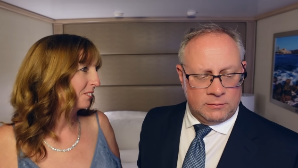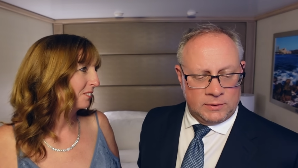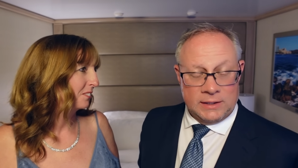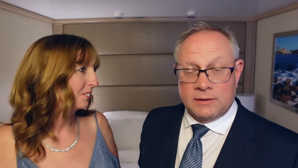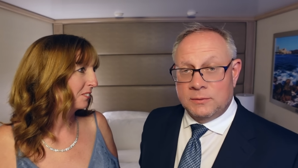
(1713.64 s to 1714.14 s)
Speaker 1: We'll get
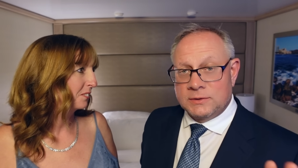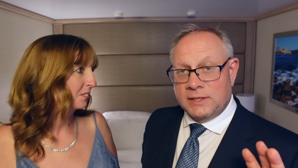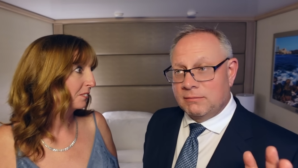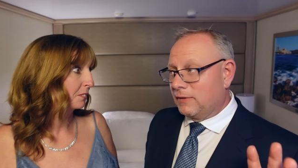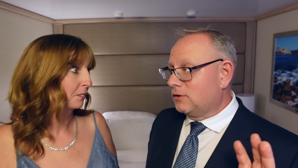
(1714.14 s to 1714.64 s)
to know his name
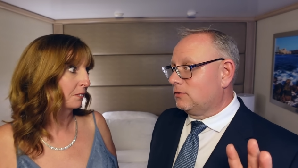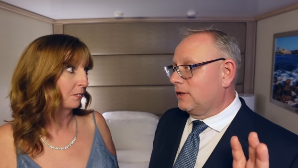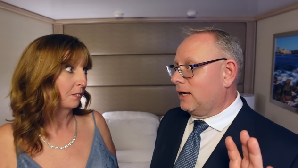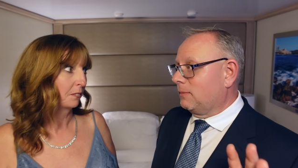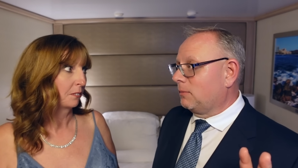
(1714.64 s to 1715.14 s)
eventually. Can't
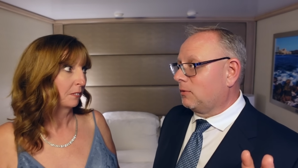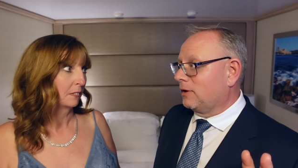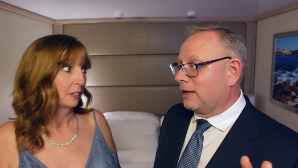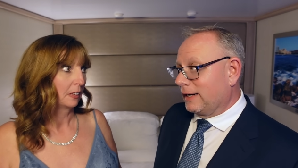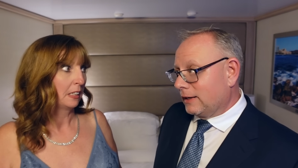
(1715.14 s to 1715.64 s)
remember
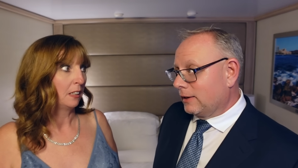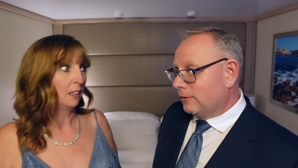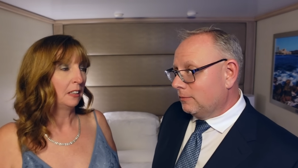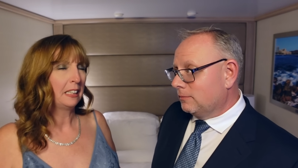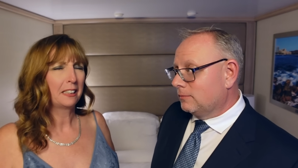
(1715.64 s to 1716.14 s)
right now. Oh,
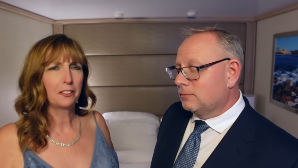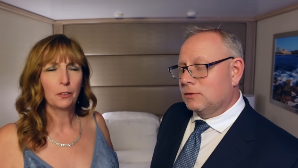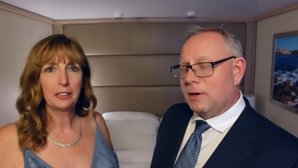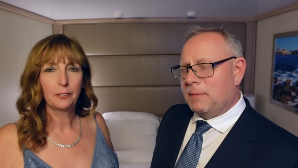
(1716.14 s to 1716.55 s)
yeah, no, I It